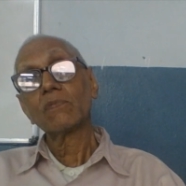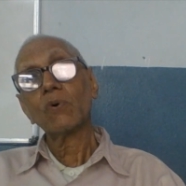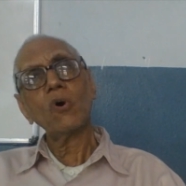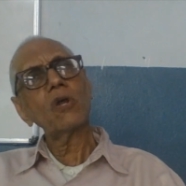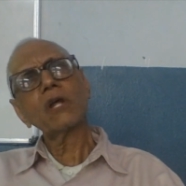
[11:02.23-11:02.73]

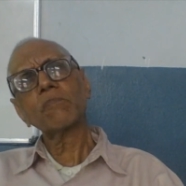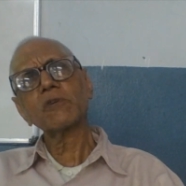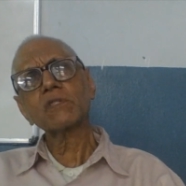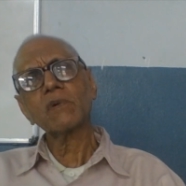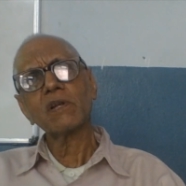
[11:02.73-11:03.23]
All are
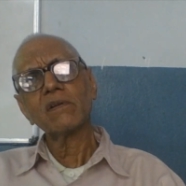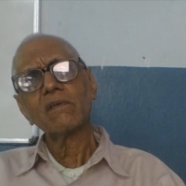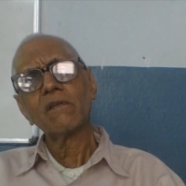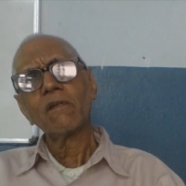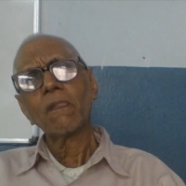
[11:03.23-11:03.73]
possible.
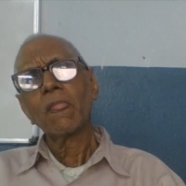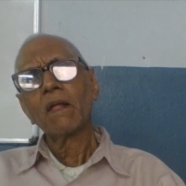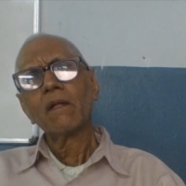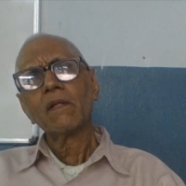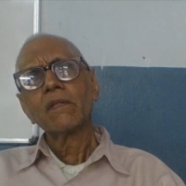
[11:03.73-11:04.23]

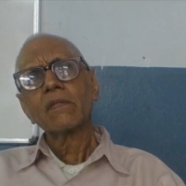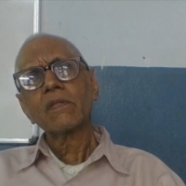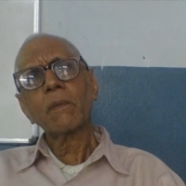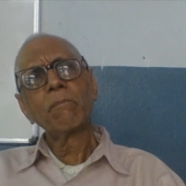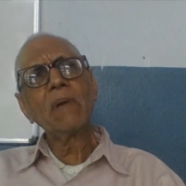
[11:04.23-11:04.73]

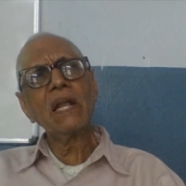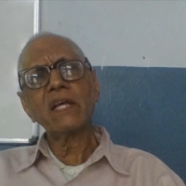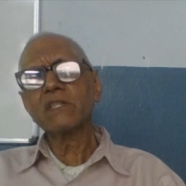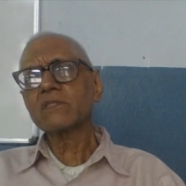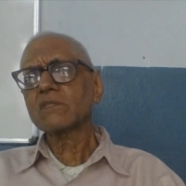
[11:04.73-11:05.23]
The bill
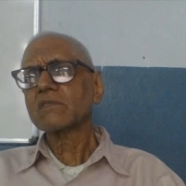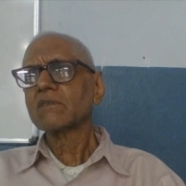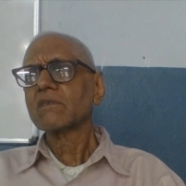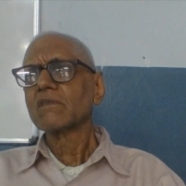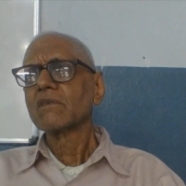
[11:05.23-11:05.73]
is
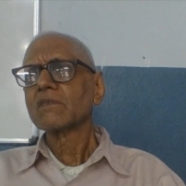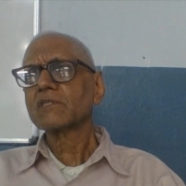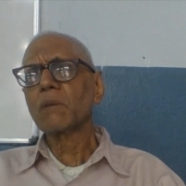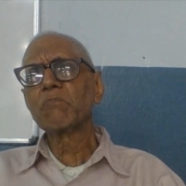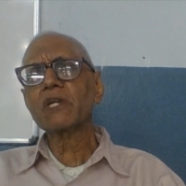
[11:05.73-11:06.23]

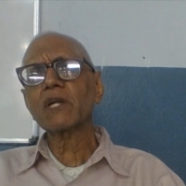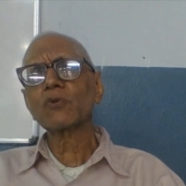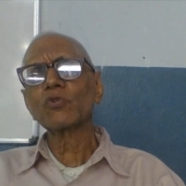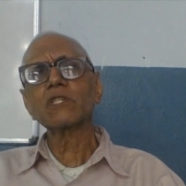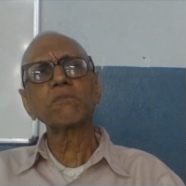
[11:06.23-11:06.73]
submitted
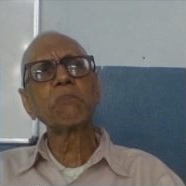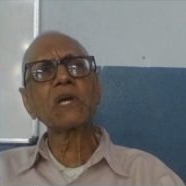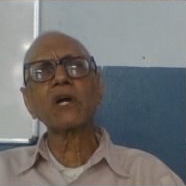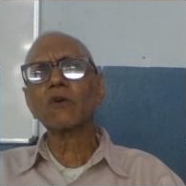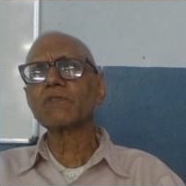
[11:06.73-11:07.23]
to the
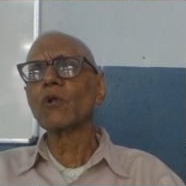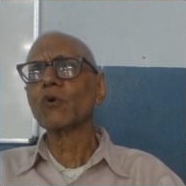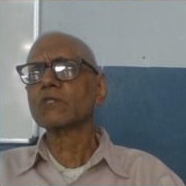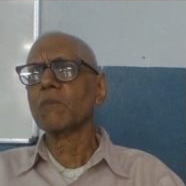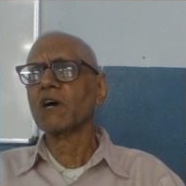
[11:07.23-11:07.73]
Speaker of the Lok
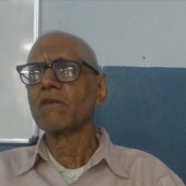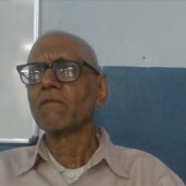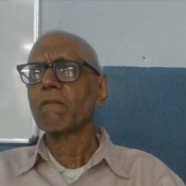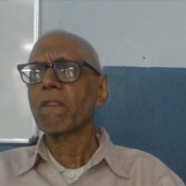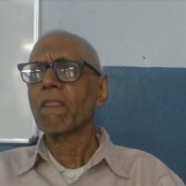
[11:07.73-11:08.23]
Sabha.
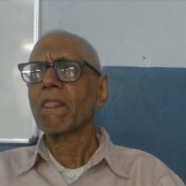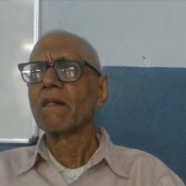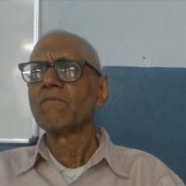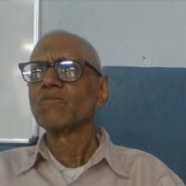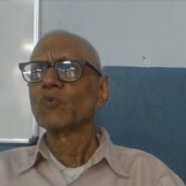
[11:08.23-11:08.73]

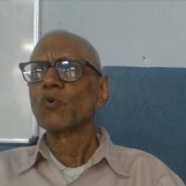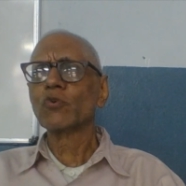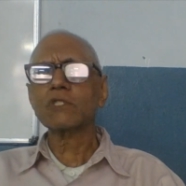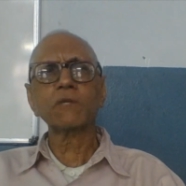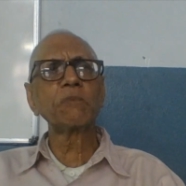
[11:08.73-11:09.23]
Who
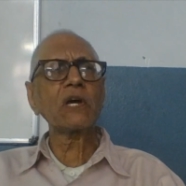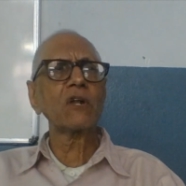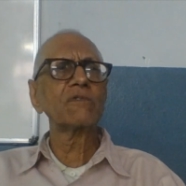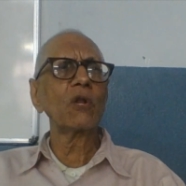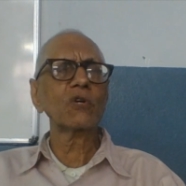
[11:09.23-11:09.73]
is the Speaker
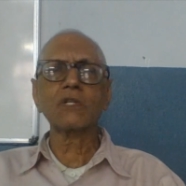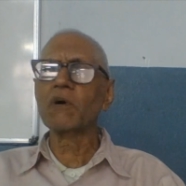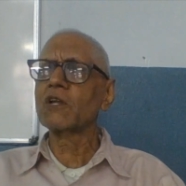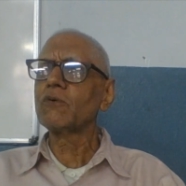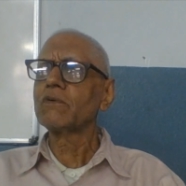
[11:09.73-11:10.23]
of the Lok
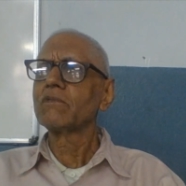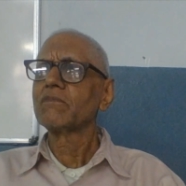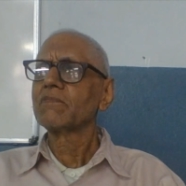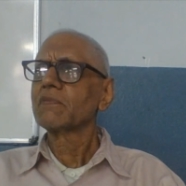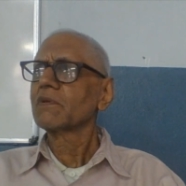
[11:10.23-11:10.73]
Sabha now?
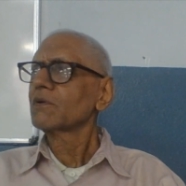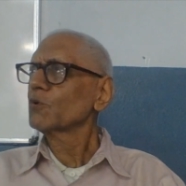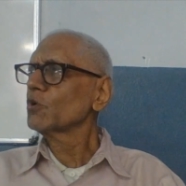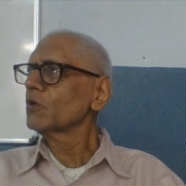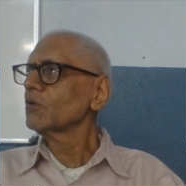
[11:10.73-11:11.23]

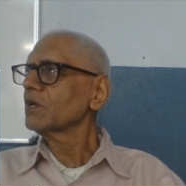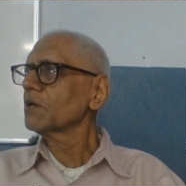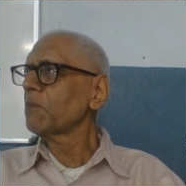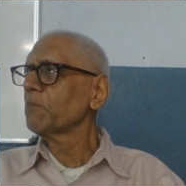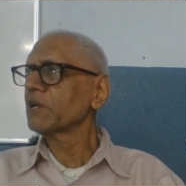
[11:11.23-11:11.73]
Do you
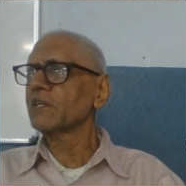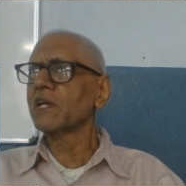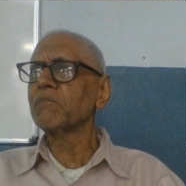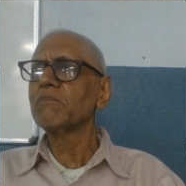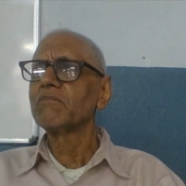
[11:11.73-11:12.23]
remember the
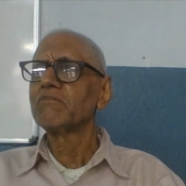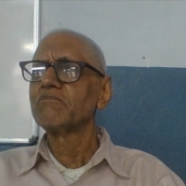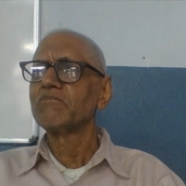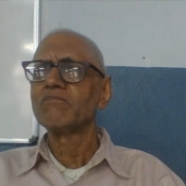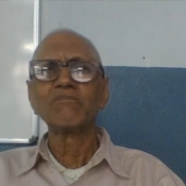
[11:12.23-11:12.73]
name?
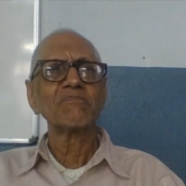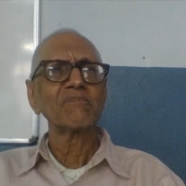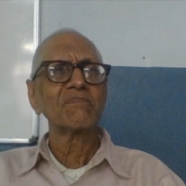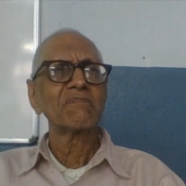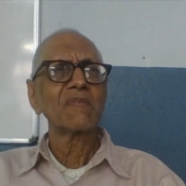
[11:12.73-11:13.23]

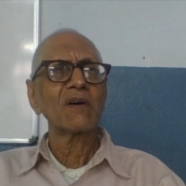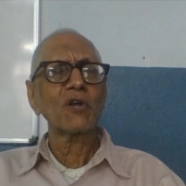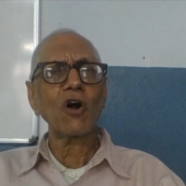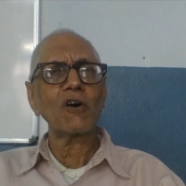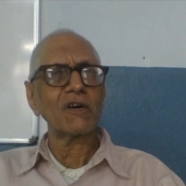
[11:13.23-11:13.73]

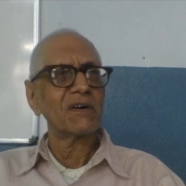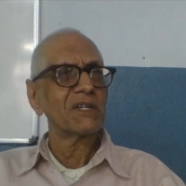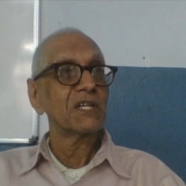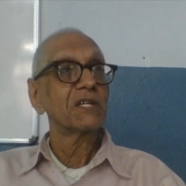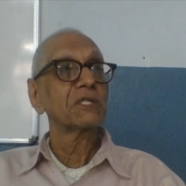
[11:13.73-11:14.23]
Wrong.
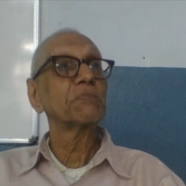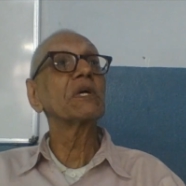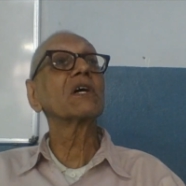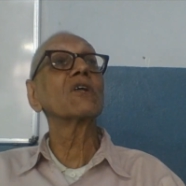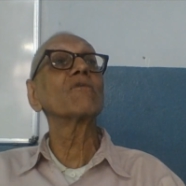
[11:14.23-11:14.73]

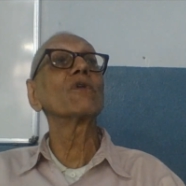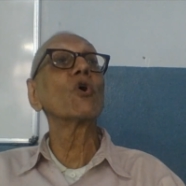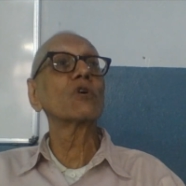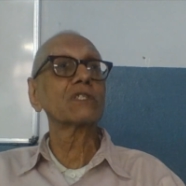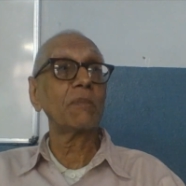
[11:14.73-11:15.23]
Speaker of
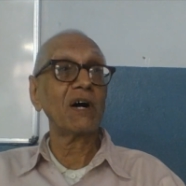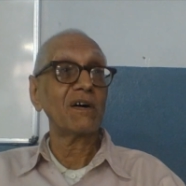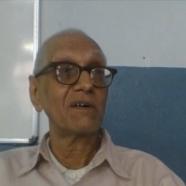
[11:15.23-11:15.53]
Lok Sabha.